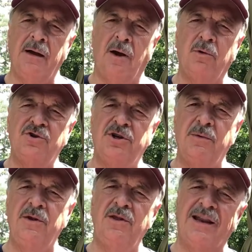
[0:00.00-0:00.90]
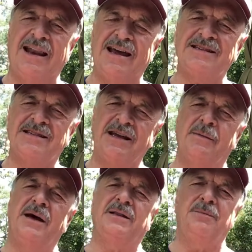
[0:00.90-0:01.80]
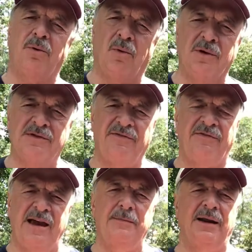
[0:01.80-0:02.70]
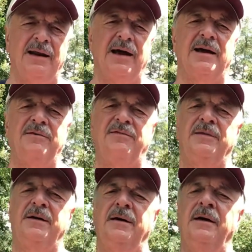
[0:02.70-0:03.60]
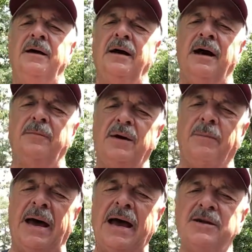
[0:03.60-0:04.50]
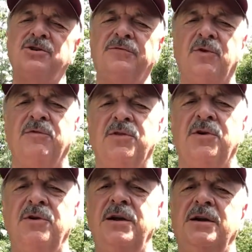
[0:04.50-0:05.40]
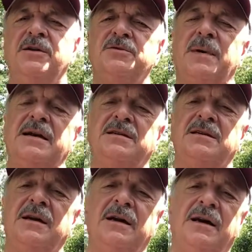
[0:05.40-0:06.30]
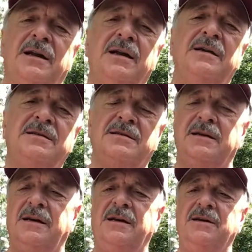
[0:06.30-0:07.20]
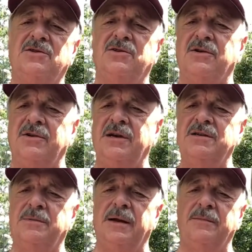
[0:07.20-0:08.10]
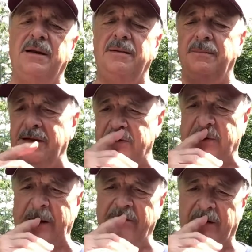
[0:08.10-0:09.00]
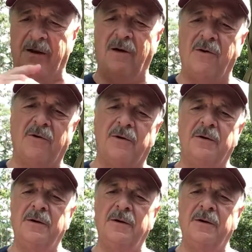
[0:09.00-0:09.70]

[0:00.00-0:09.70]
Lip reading: I want to share with you the last thing about the importance of family life. I've been a pastor for over 30 years. My son is in his 30s, but I've been in ministry even longer.